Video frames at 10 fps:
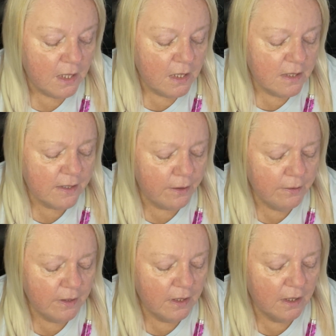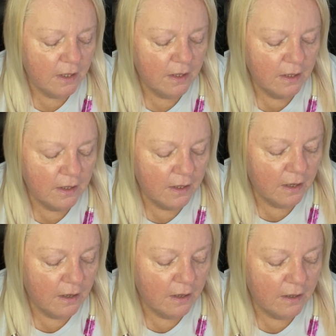So
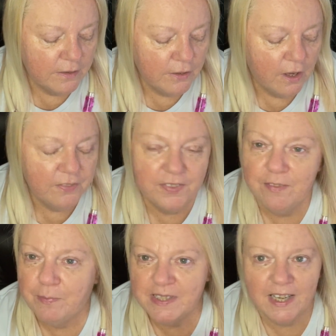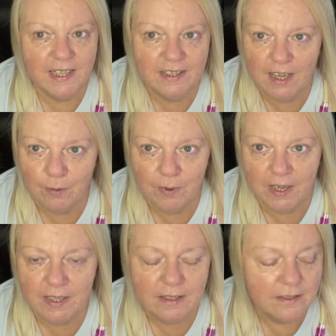no, they've been taken that
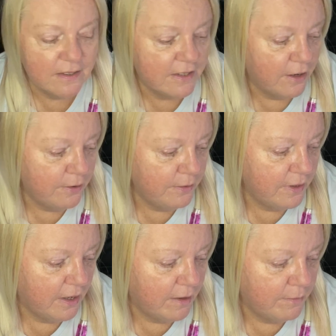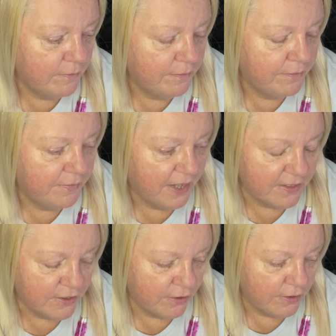away. So um,
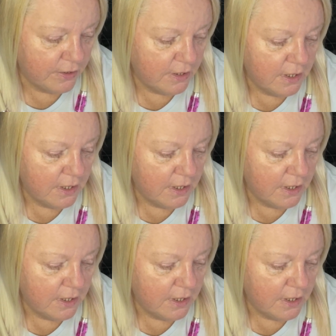that's gone.